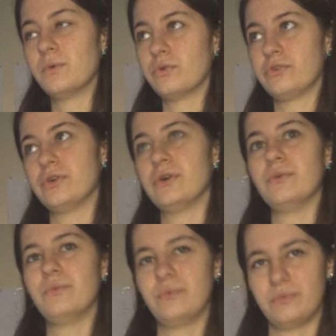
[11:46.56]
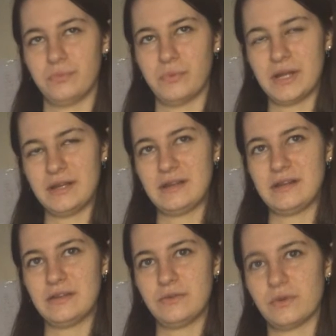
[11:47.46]
Also,
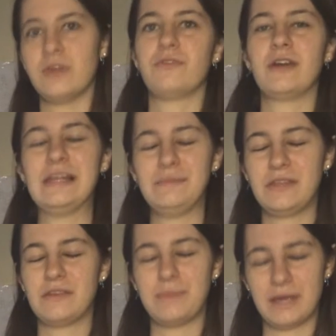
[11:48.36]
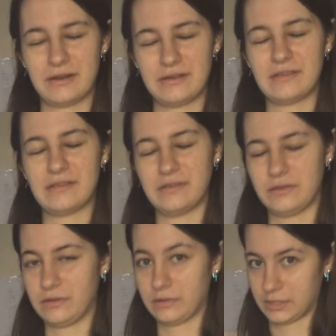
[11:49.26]
when Dory finally meets her parents,
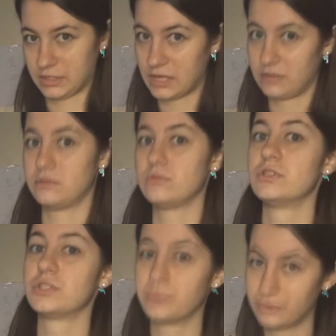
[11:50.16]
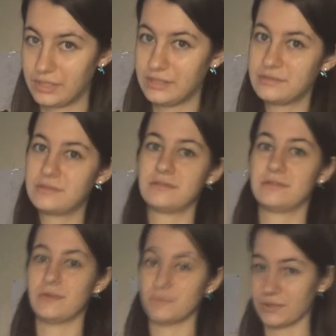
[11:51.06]
again, spoilers,
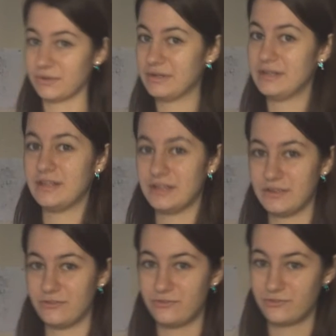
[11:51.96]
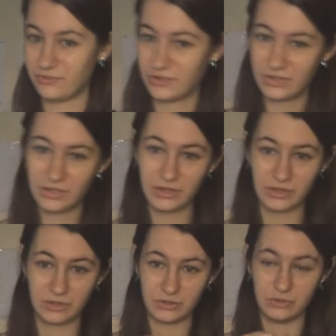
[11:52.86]
I'm sorry if
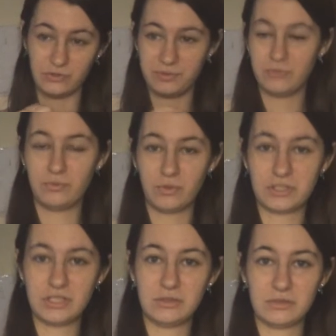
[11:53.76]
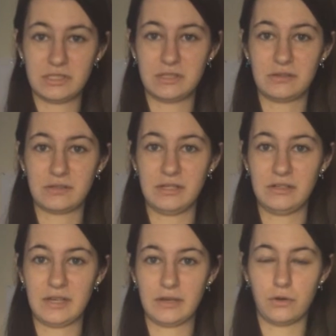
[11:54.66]
you've been watching all this long and
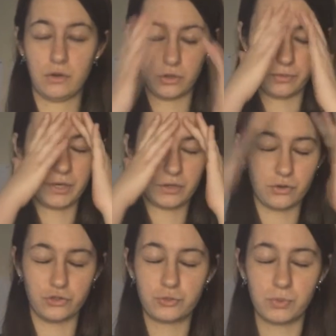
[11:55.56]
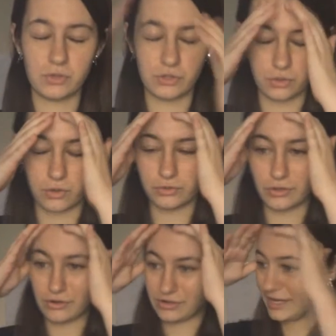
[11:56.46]
you're like, oh my god, spoilers, oh no,